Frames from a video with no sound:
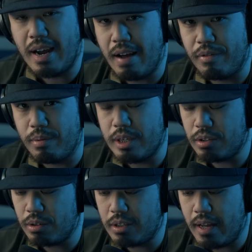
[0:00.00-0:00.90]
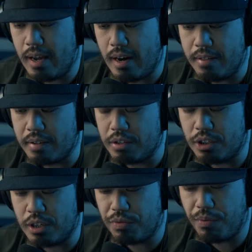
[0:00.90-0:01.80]
have to research that. I think the
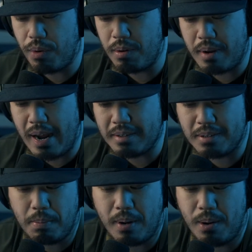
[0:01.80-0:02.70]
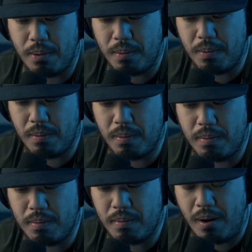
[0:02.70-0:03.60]
GH4 lasts about,
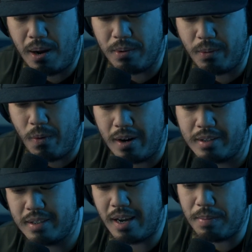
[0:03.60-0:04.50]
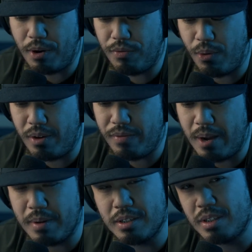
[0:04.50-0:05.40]
I would want to say, about
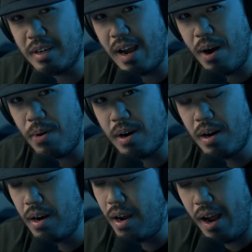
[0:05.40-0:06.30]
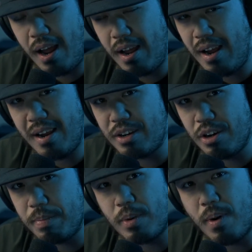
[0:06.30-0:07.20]
45 minutes to an hour. I
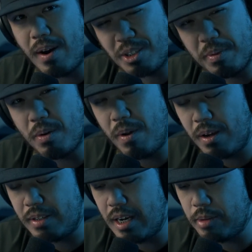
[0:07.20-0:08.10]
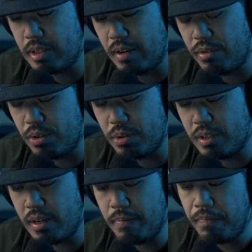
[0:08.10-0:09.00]
could be wrong. It's been a long time since I've
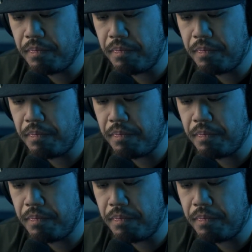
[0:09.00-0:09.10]
used it.